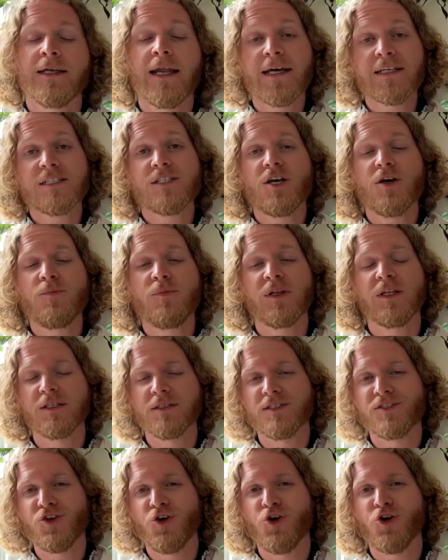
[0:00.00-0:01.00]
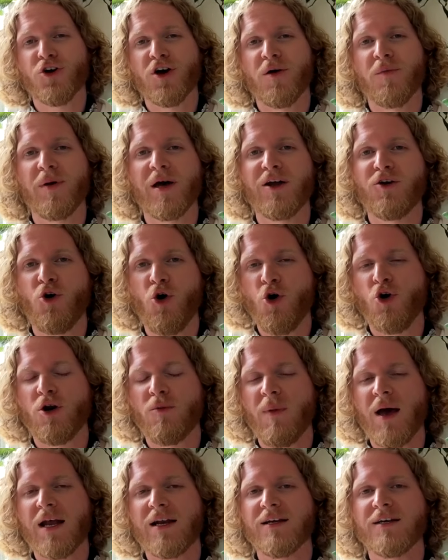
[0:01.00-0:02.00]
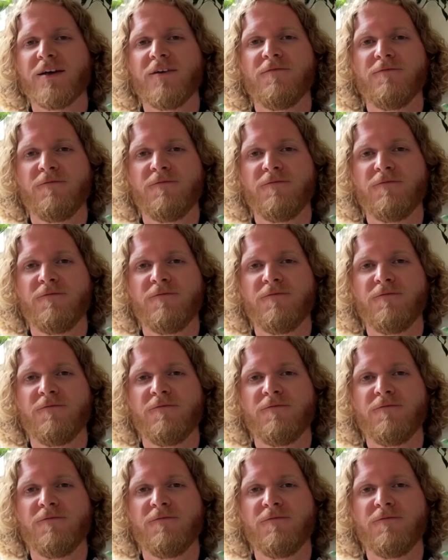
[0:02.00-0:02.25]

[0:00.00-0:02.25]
Next up, let's talk about automatic